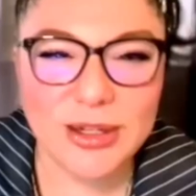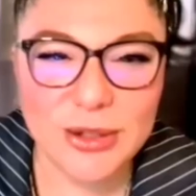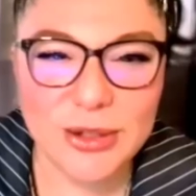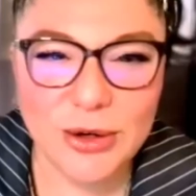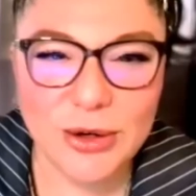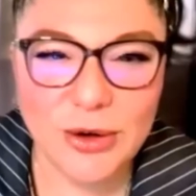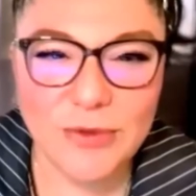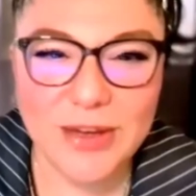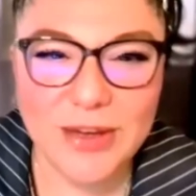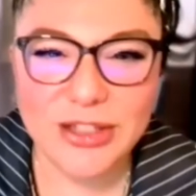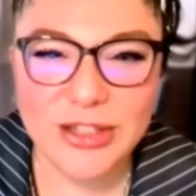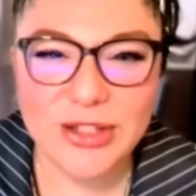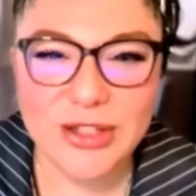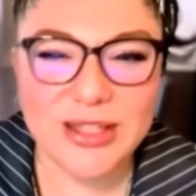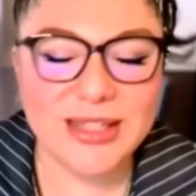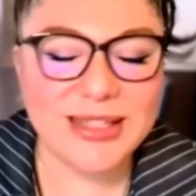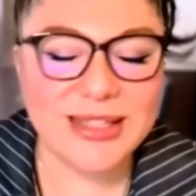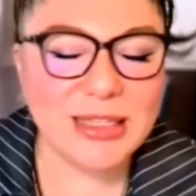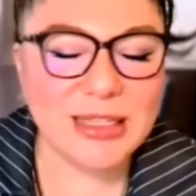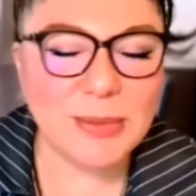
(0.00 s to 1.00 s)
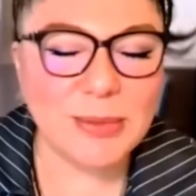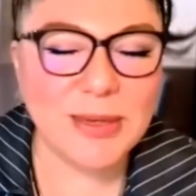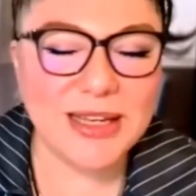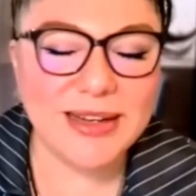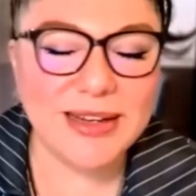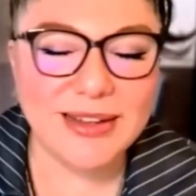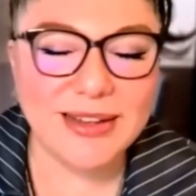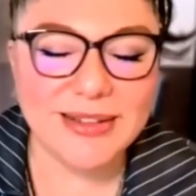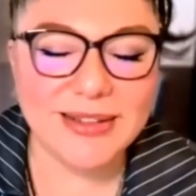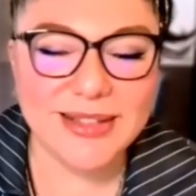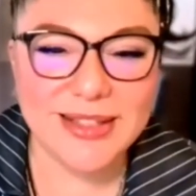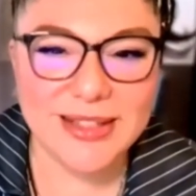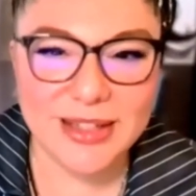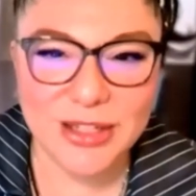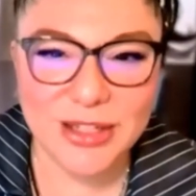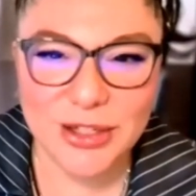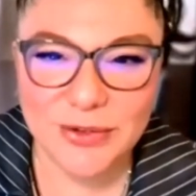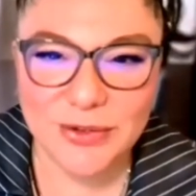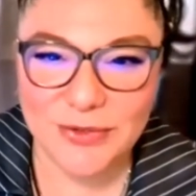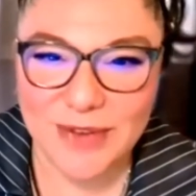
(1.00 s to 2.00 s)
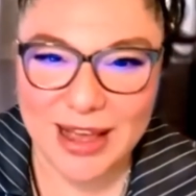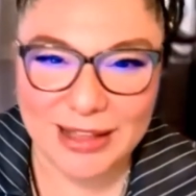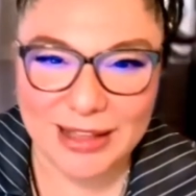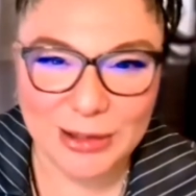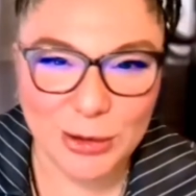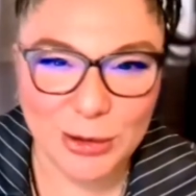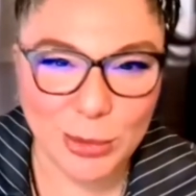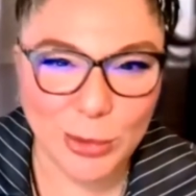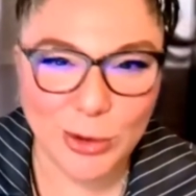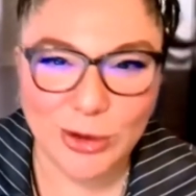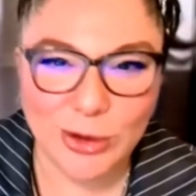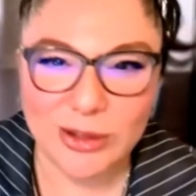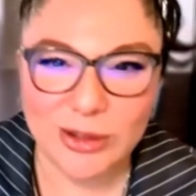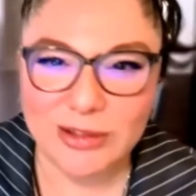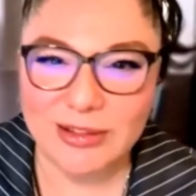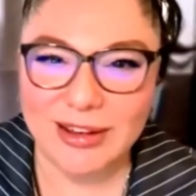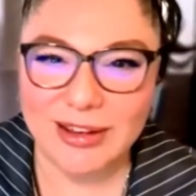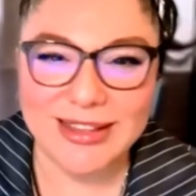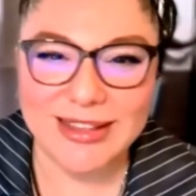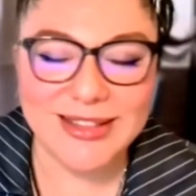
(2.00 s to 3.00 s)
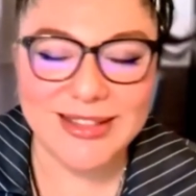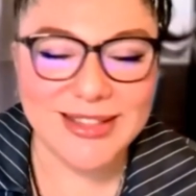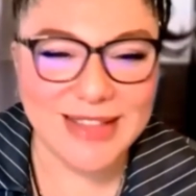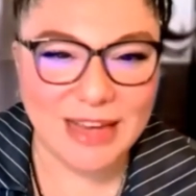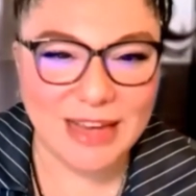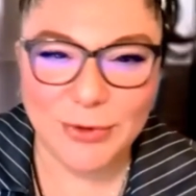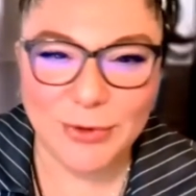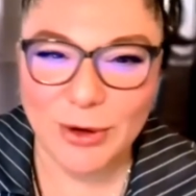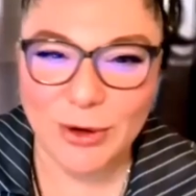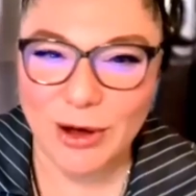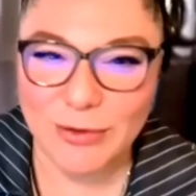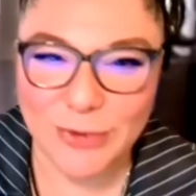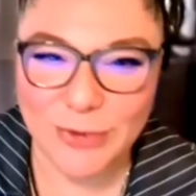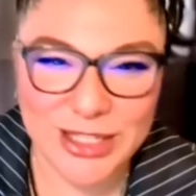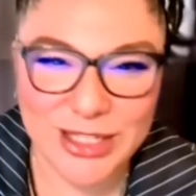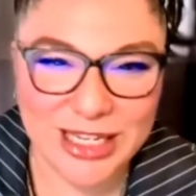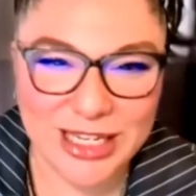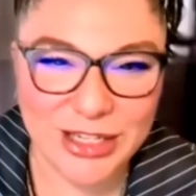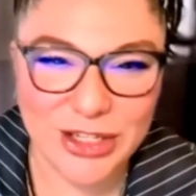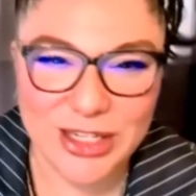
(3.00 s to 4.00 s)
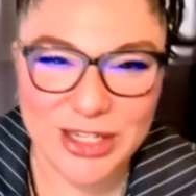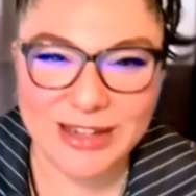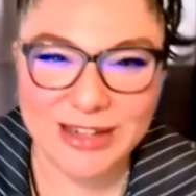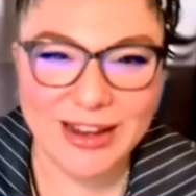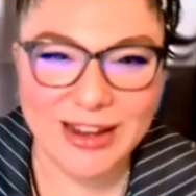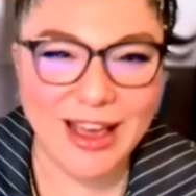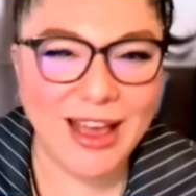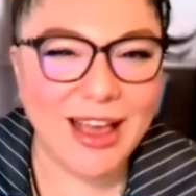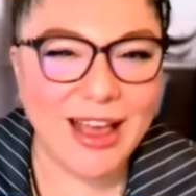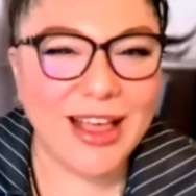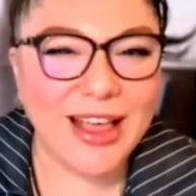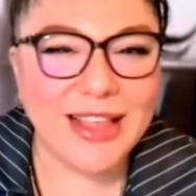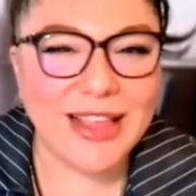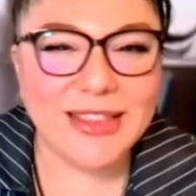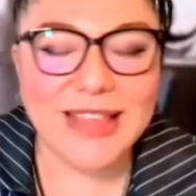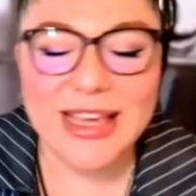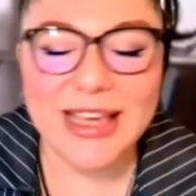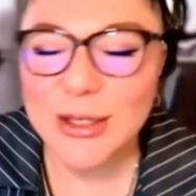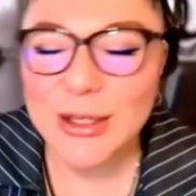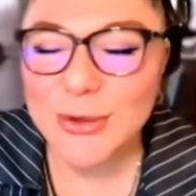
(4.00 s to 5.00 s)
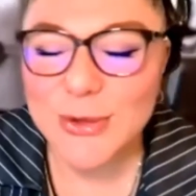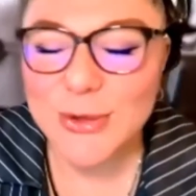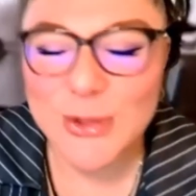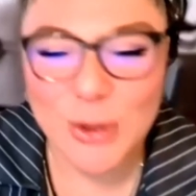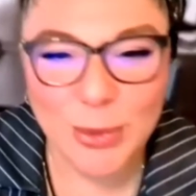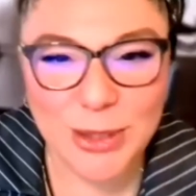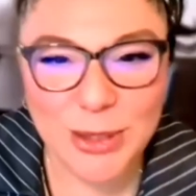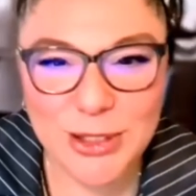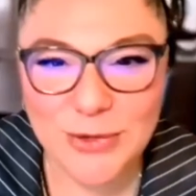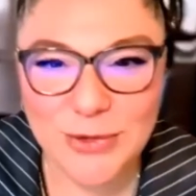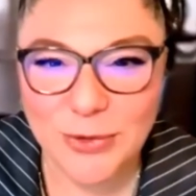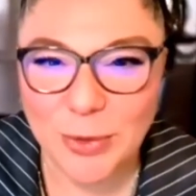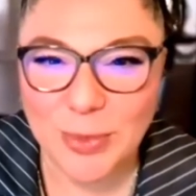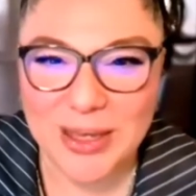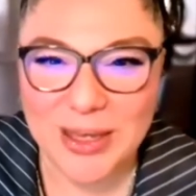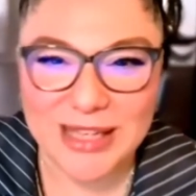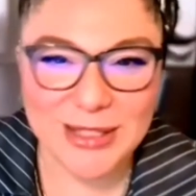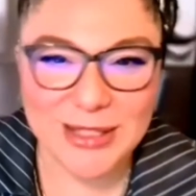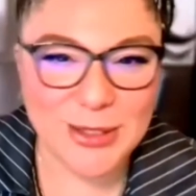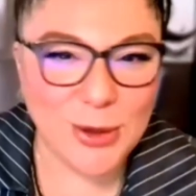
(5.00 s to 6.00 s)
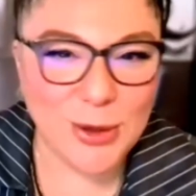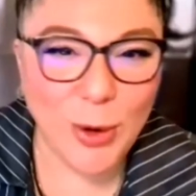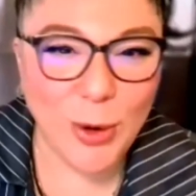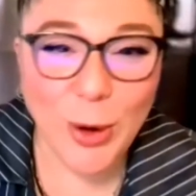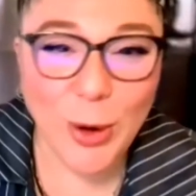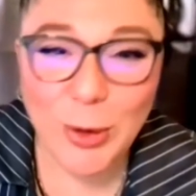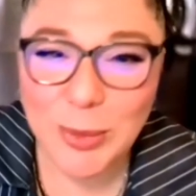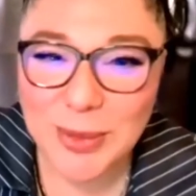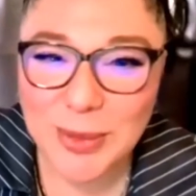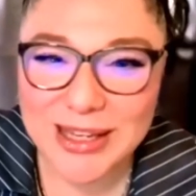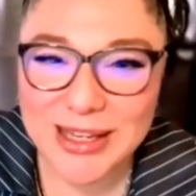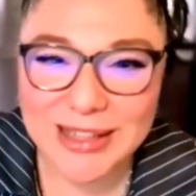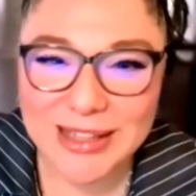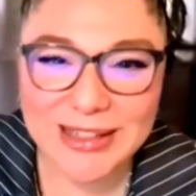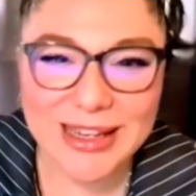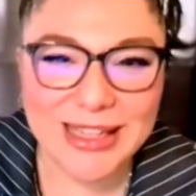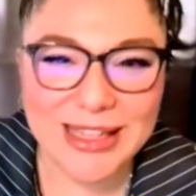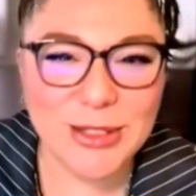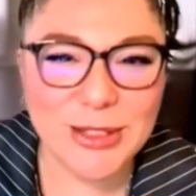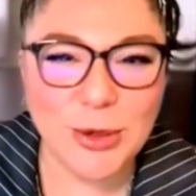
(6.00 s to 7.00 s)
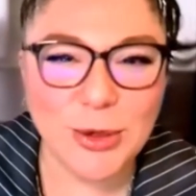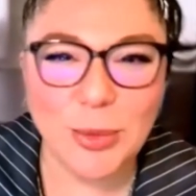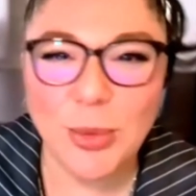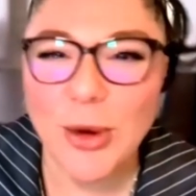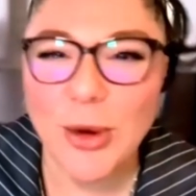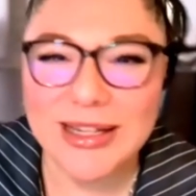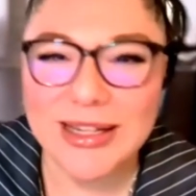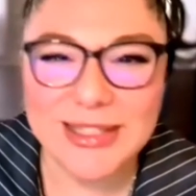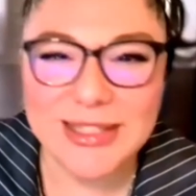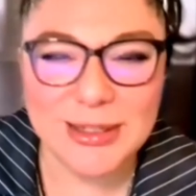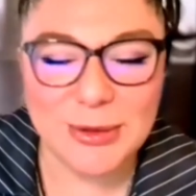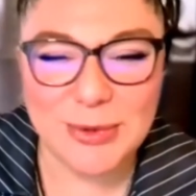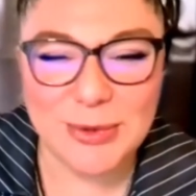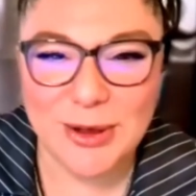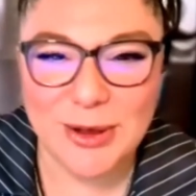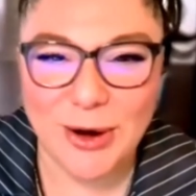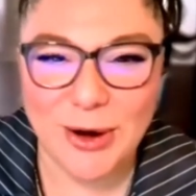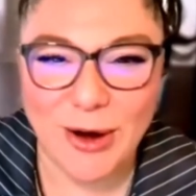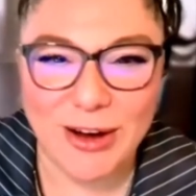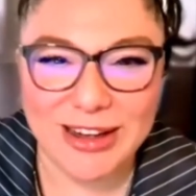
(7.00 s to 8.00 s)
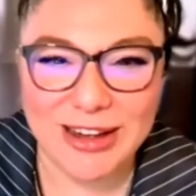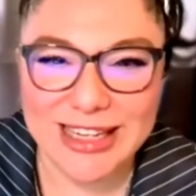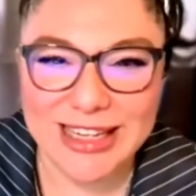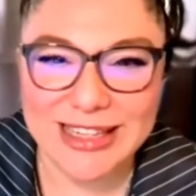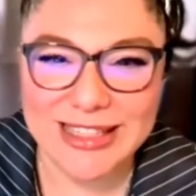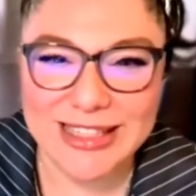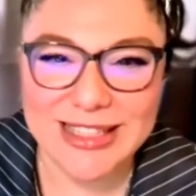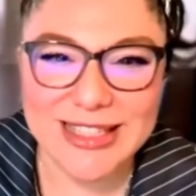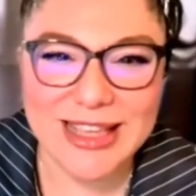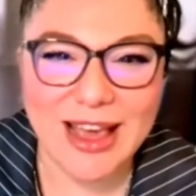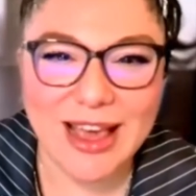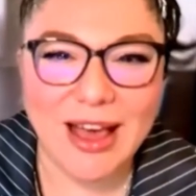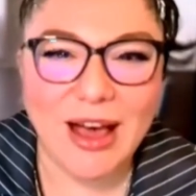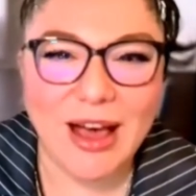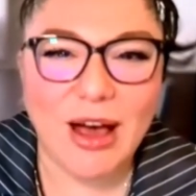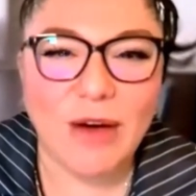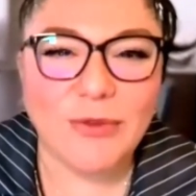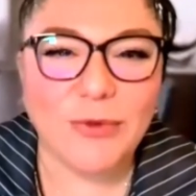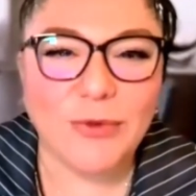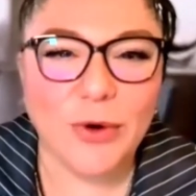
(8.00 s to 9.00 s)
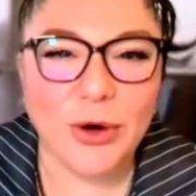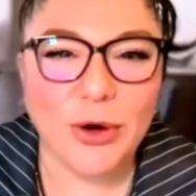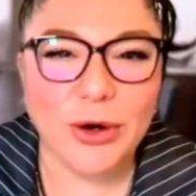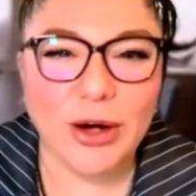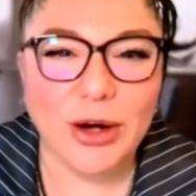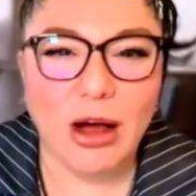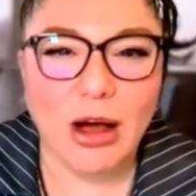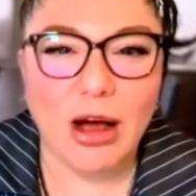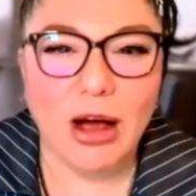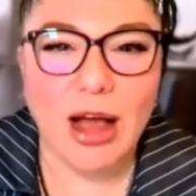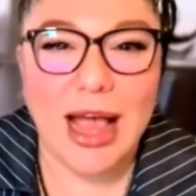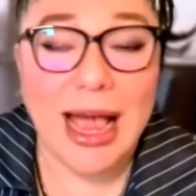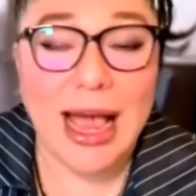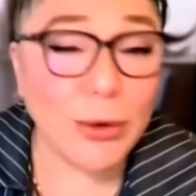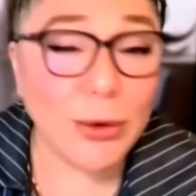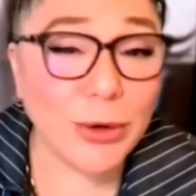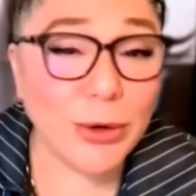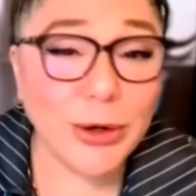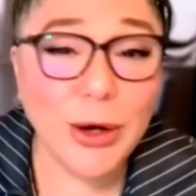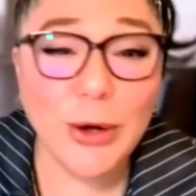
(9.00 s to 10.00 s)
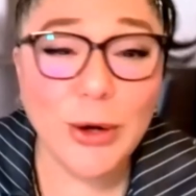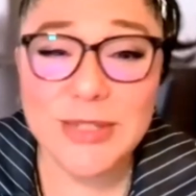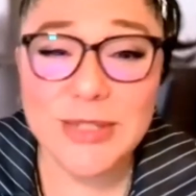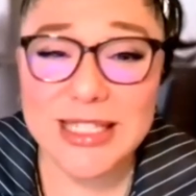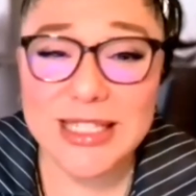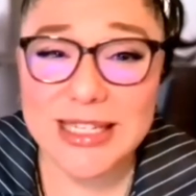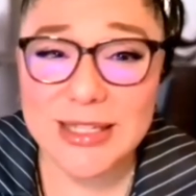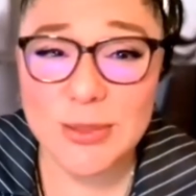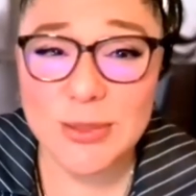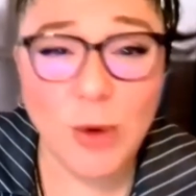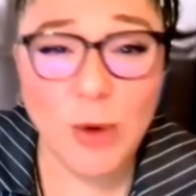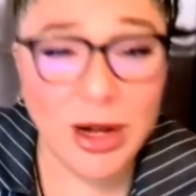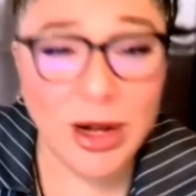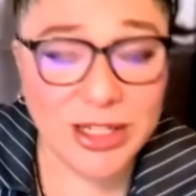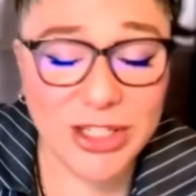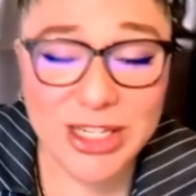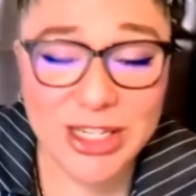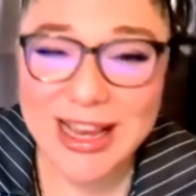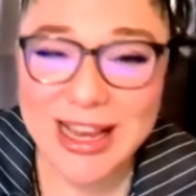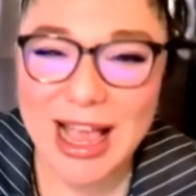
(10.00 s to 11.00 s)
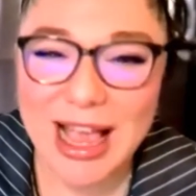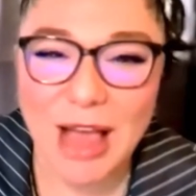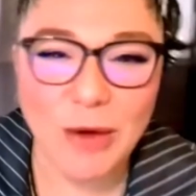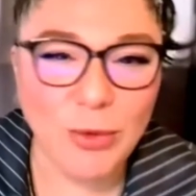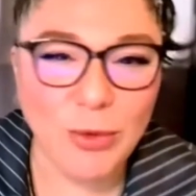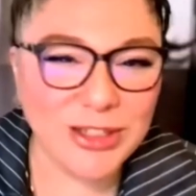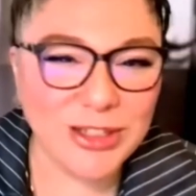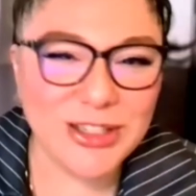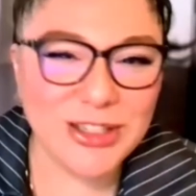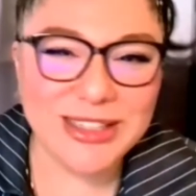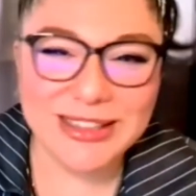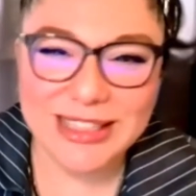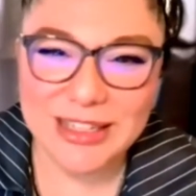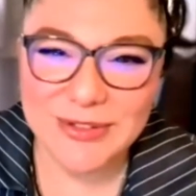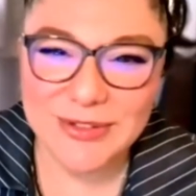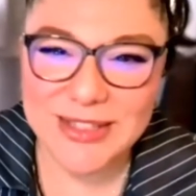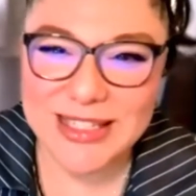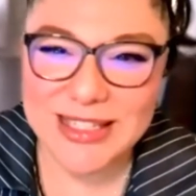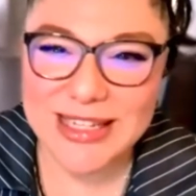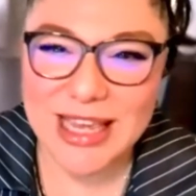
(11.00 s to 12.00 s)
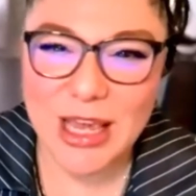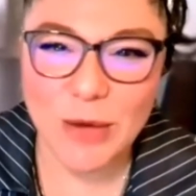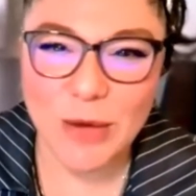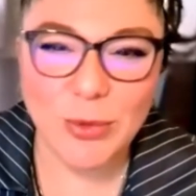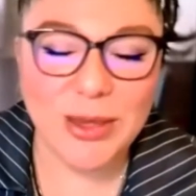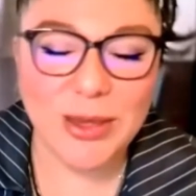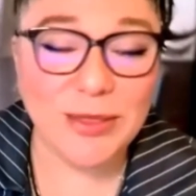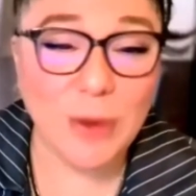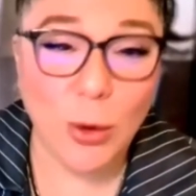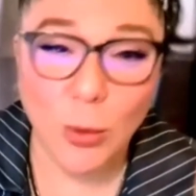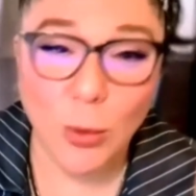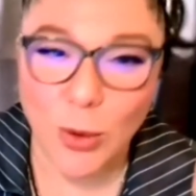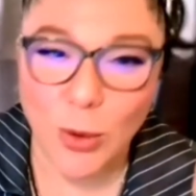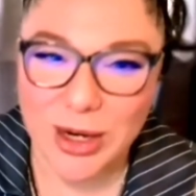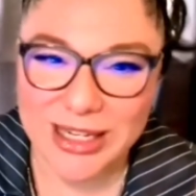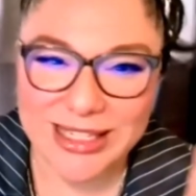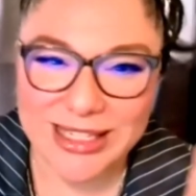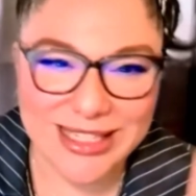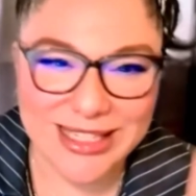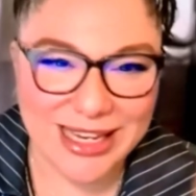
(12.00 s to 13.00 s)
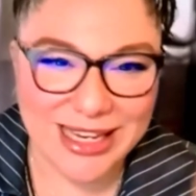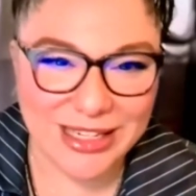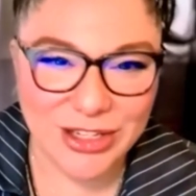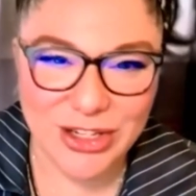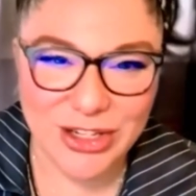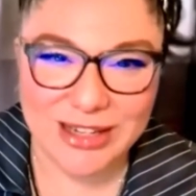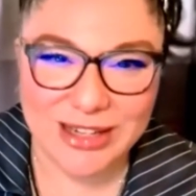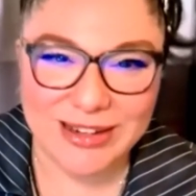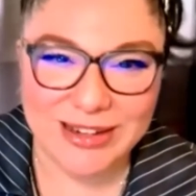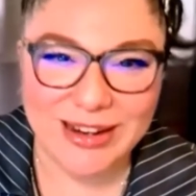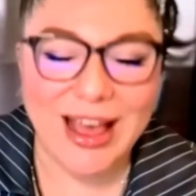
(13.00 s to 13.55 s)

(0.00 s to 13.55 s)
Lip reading: Kovach, this has been such a valuable, insightful conversation. Thank you so much for being so open and so practical with our audience. For our ODs watching, I want you to leave today with one intention.